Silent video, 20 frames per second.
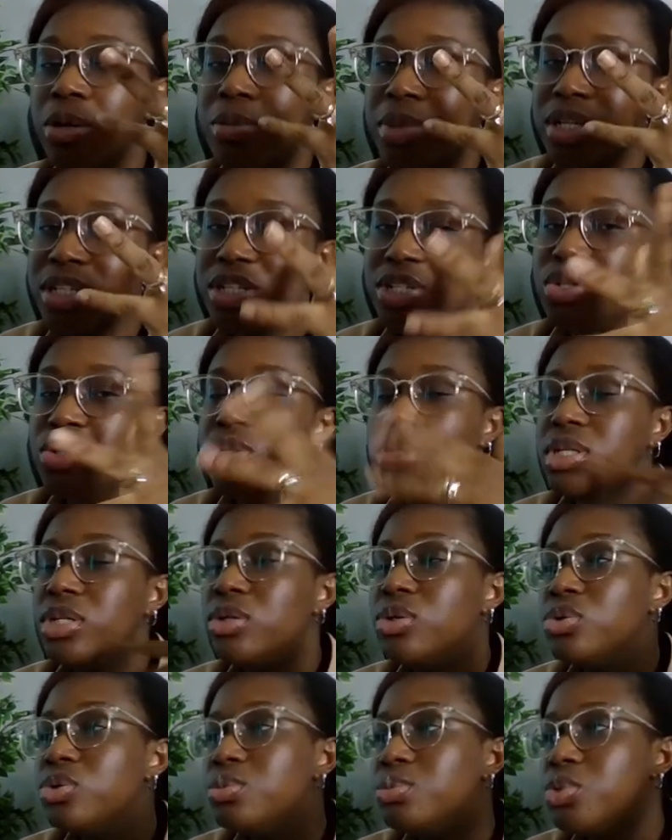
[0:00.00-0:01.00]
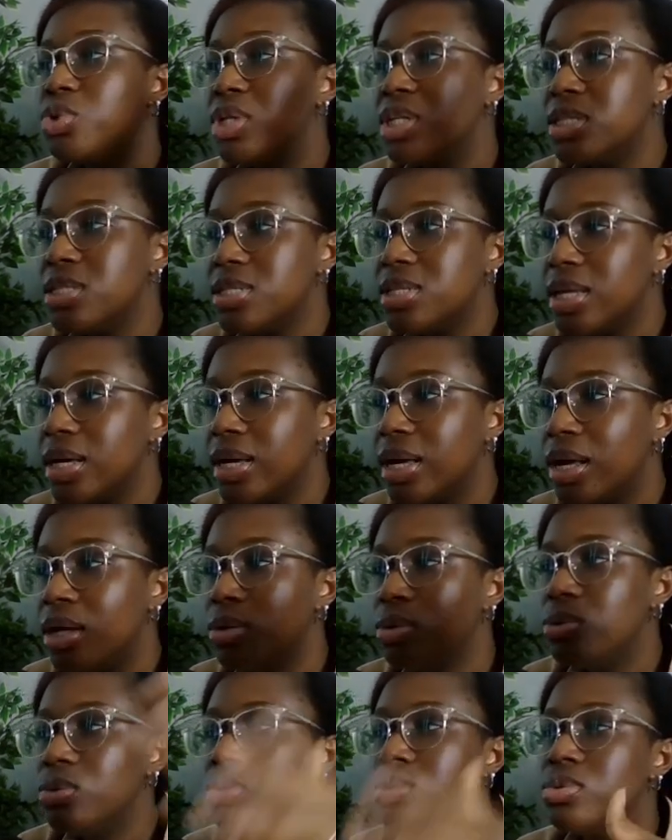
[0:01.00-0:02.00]
patterns could include morning star
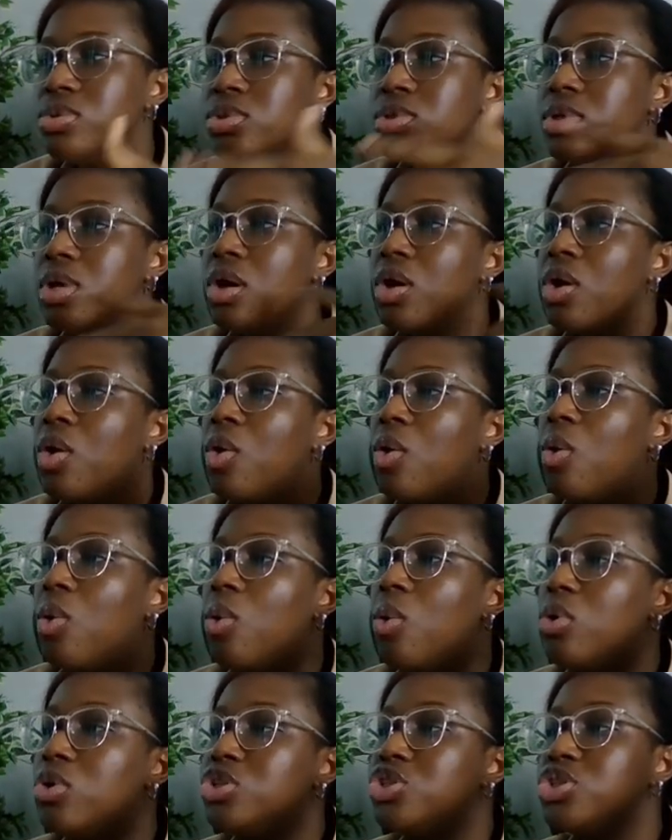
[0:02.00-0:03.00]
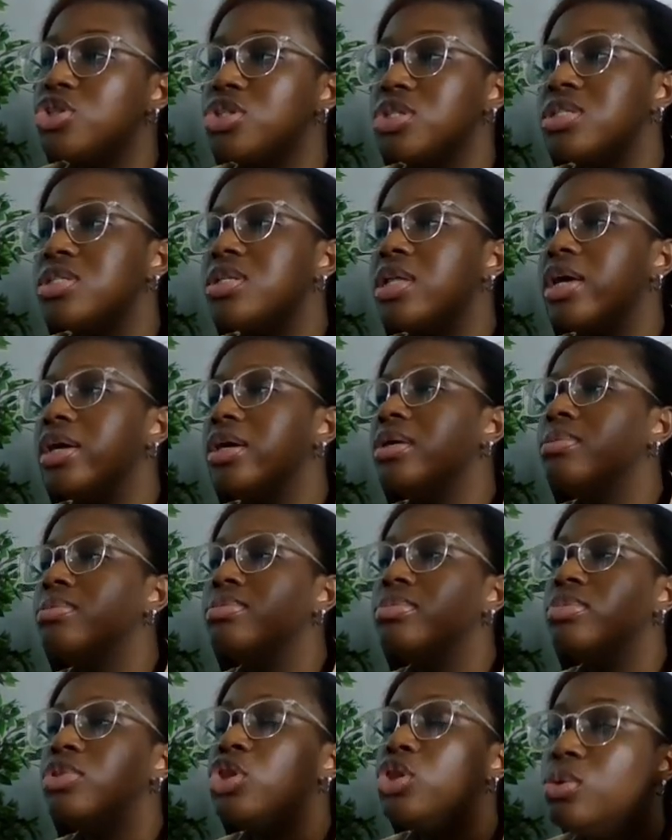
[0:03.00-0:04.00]
candles, or just like
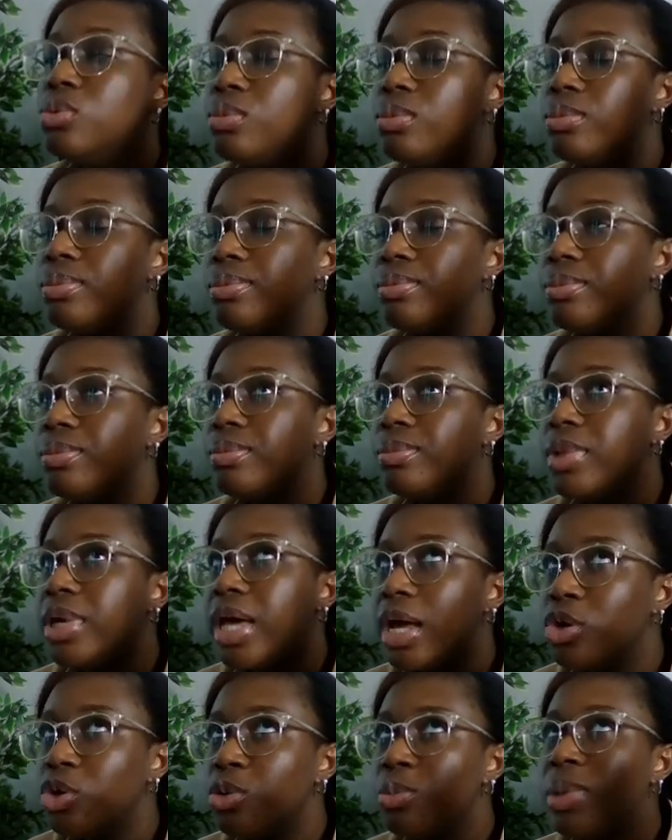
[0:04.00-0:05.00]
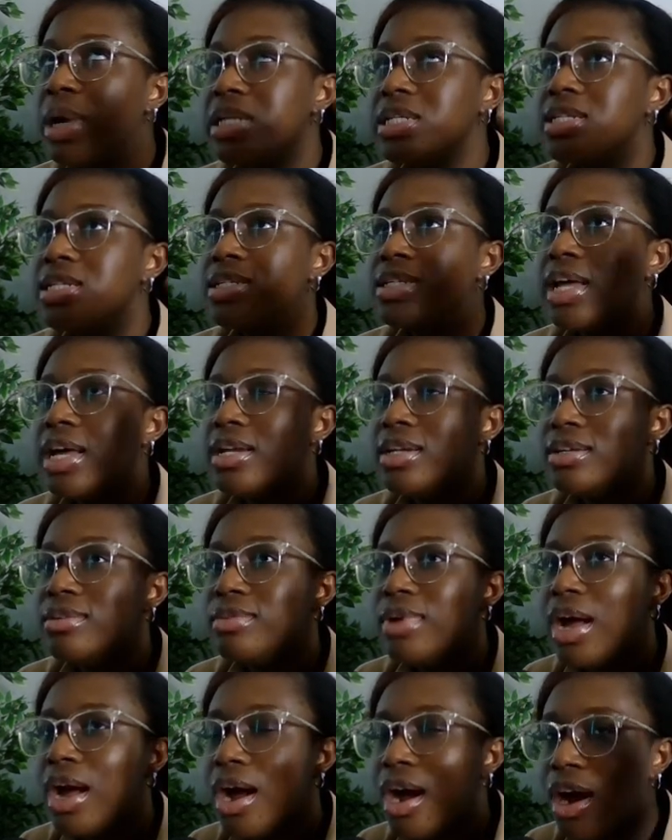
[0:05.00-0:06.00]
candle patterns that
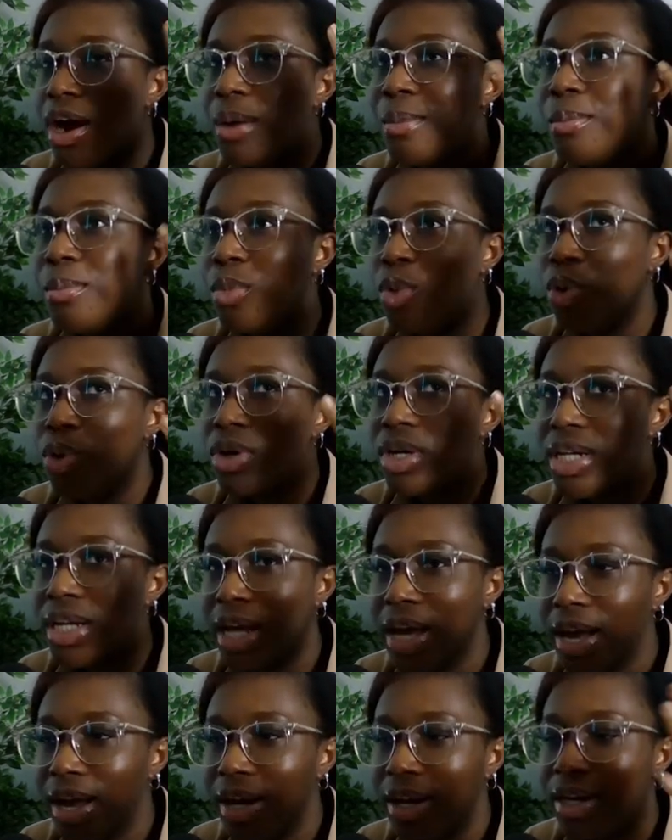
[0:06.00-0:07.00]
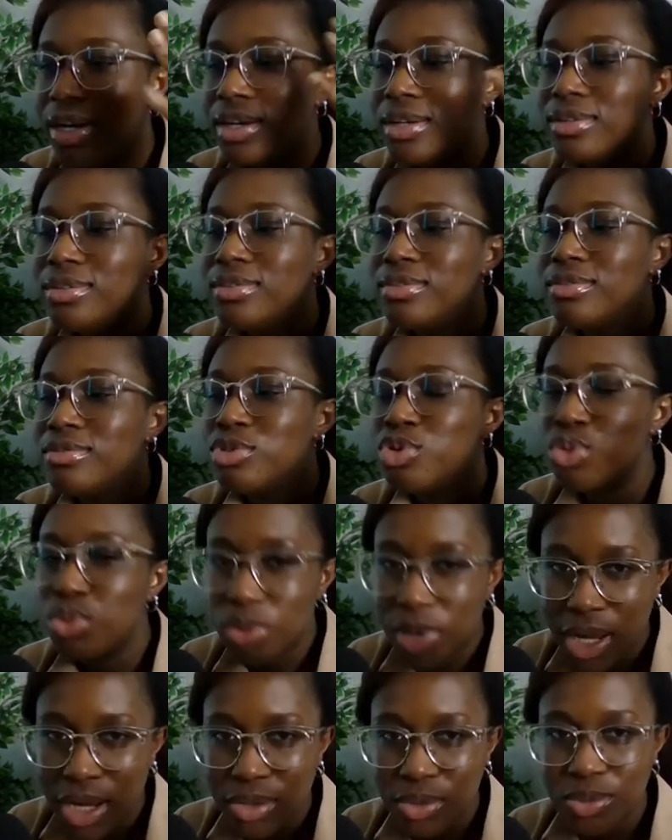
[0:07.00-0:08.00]
are more than
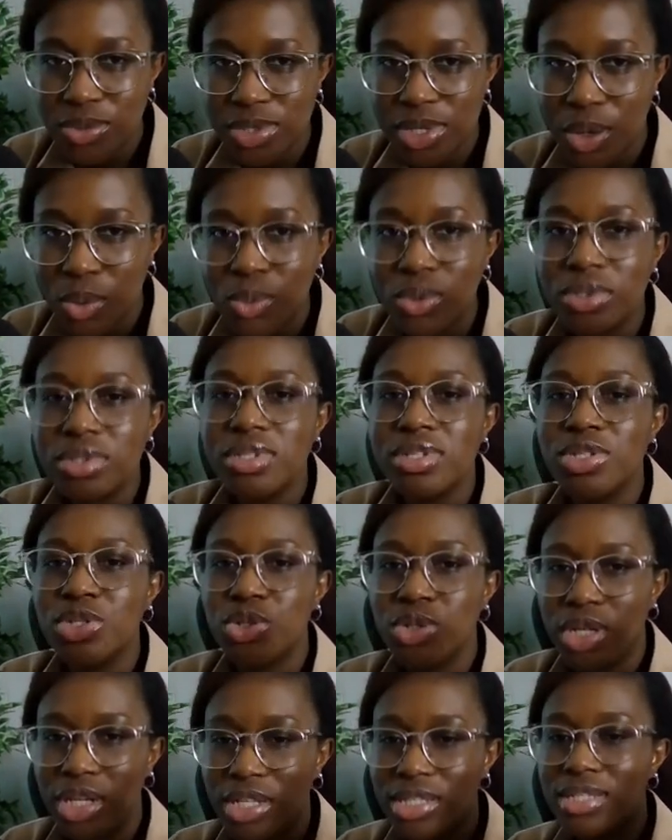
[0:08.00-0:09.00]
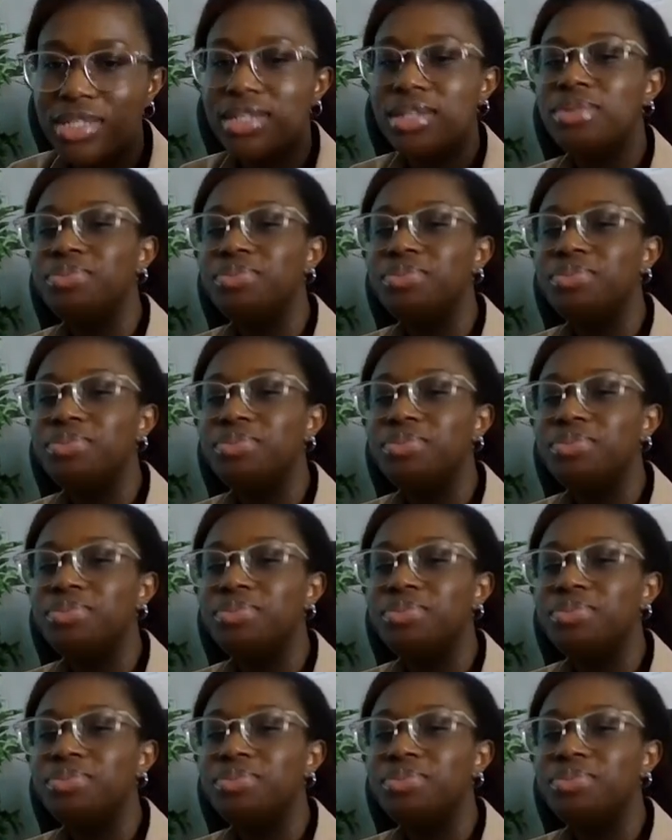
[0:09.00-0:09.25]
2 candles at once. Do you get?